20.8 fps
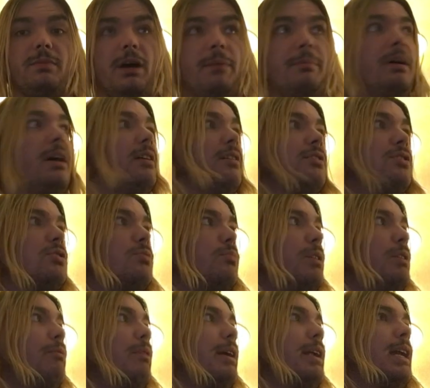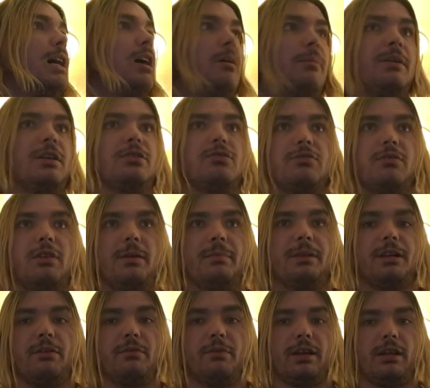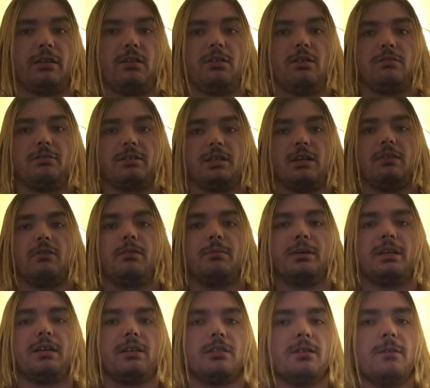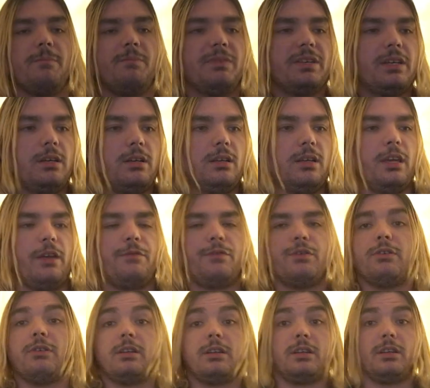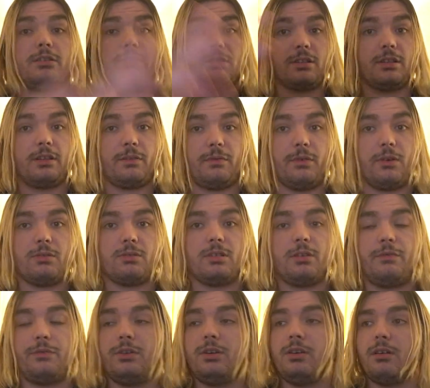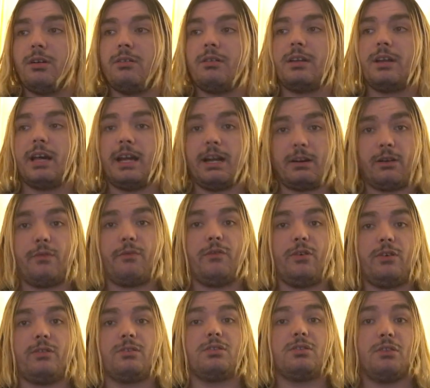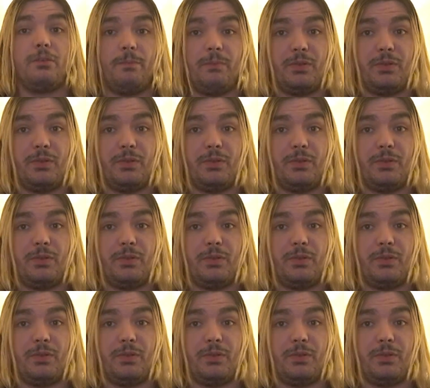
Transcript: I'm not in a suite right now. I'm in a, I'm in a regular hotel room because if you're here's the thing, folks. If you go to Niagara Falls during